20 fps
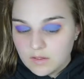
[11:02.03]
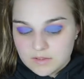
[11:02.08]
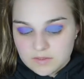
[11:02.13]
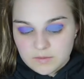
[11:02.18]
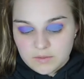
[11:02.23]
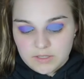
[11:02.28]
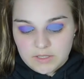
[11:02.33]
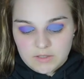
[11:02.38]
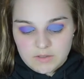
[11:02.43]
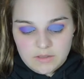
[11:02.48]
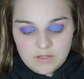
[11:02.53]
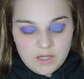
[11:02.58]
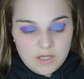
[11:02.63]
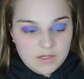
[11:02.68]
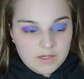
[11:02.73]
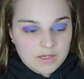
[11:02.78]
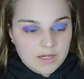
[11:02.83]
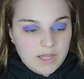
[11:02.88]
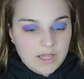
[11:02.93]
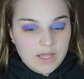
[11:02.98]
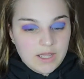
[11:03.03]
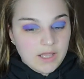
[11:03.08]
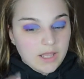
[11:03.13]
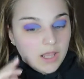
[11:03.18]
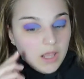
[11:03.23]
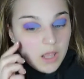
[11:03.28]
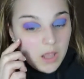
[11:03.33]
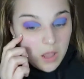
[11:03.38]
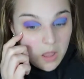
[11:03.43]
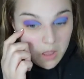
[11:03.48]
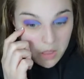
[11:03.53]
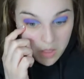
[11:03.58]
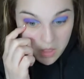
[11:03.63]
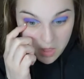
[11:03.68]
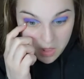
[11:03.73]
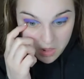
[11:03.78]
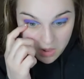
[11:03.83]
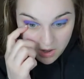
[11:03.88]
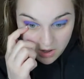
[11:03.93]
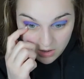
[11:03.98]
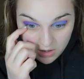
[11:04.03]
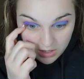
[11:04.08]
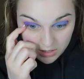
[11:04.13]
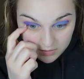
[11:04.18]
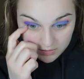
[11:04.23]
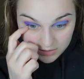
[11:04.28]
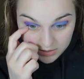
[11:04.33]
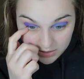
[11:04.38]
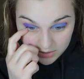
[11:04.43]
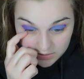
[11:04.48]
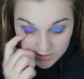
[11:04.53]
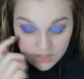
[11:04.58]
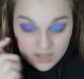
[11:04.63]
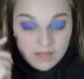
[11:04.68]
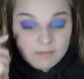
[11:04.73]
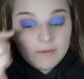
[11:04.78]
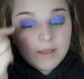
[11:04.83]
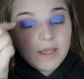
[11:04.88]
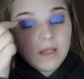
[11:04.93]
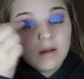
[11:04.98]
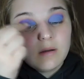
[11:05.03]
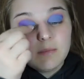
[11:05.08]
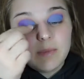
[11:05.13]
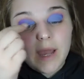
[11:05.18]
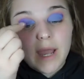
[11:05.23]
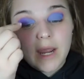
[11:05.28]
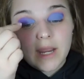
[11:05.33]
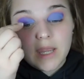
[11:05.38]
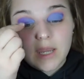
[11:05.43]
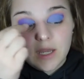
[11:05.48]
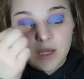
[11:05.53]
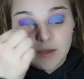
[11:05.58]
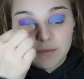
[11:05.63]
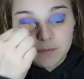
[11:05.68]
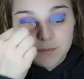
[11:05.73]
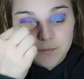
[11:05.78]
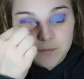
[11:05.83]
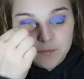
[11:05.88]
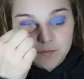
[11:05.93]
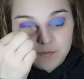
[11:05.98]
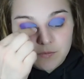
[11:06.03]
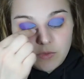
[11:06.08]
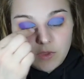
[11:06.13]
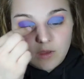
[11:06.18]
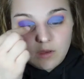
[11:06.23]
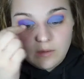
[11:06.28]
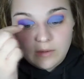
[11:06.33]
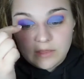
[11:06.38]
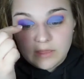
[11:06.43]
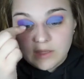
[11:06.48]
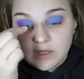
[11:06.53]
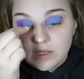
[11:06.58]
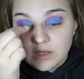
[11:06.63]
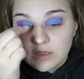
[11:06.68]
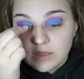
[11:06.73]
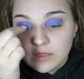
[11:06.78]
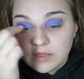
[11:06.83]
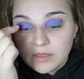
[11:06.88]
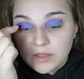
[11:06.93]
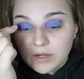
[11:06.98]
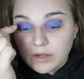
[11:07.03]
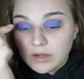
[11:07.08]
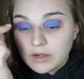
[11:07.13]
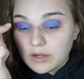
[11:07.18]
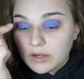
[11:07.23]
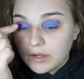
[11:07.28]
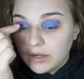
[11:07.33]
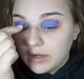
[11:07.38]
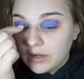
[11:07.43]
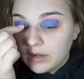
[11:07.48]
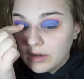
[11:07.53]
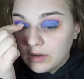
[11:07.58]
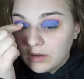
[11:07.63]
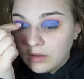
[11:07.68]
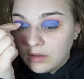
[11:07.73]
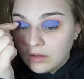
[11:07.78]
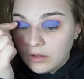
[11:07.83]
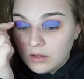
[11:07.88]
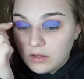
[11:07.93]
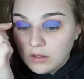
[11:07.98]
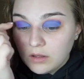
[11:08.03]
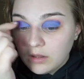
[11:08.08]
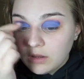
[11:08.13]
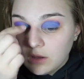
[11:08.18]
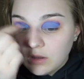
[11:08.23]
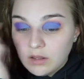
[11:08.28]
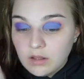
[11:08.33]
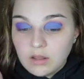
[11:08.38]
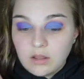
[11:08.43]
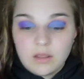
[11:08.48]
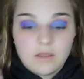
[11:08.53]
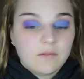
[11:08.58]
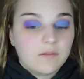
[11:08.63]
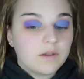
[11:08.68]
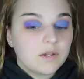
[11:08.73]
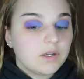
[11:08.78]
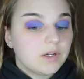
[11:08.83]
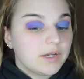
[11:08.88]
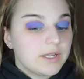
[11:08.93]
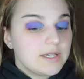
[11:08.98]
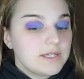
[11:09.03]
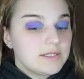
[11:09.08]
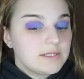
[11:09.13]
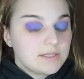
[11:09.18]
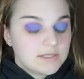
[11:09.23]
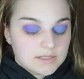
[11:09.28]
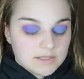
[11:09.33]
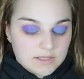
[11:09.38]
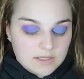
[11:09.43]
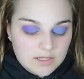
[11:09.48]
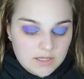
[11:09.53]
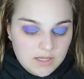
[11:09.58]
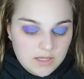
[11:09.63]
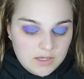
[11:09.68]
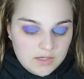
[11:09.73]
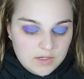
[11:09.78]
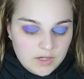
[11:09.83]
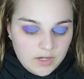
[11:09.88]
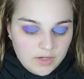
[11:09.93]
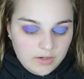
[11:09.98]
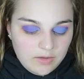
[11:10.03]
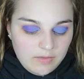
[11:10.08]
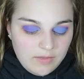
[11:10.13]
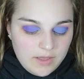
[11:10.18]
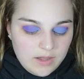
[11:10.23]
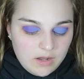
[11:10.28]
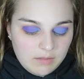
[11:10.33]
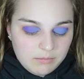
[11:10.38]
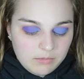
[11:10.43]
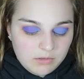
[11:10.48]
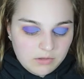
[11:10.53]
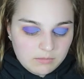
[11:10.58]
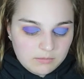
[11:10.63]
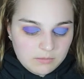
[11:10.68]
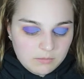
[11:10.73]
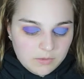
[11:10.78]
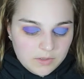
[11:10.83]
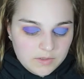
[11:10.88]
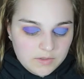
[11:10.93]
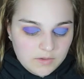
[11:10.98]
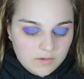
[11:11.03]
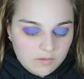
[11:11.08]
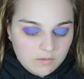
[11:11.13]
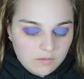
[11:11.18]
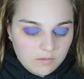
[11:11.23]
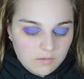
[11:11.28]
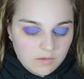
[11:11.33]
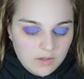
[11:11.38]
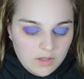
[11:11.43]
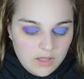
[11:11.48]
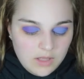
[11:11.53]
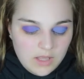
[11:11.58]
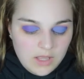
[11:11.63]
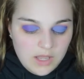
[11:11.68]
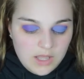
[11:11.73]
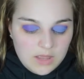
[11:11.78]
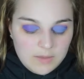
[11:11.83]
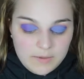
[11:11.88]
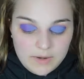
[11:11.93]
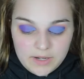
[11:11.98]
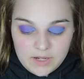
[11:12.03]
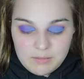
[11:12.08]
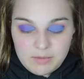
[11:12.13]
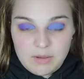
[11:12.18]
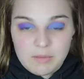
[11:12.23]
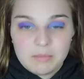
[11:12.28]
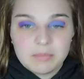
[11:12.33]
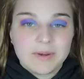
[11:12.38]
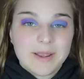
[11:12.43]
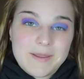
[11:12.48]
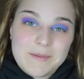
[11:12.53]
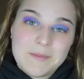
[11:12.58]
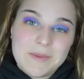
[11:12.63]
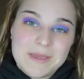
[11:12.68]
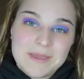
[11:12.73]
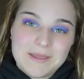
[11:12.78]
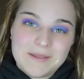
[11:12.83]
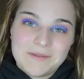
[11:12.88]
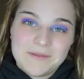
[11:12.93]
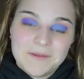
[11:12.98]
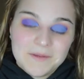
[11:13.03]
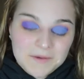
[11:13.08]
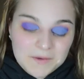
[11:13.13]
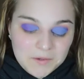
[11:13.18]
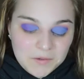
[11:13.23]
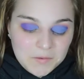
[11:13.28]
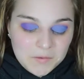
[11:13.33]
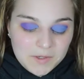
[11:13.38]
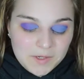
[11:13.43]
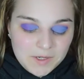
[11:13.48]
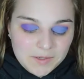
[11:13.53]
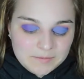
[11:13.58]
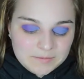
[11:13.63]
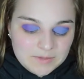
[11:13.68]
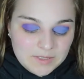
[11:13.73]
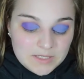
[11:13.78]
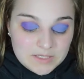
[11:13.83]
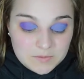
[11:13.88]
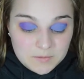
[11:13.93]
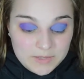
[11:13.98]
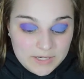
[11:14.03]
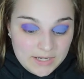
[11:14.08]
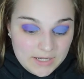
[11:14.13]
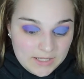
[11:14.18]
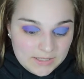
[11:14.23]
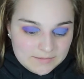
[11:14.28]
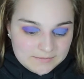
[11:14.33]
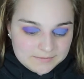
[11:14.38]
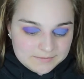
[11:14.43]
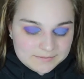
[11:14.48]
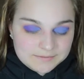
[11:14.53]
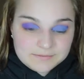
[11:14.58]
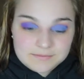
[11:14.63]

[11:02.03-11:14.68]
So we're gonna do the other eye. And then I think I might go back in with the Thunder in the crease and darken that up a little bit more too. And then we're gonna put bright pink in the inner corner, because why not?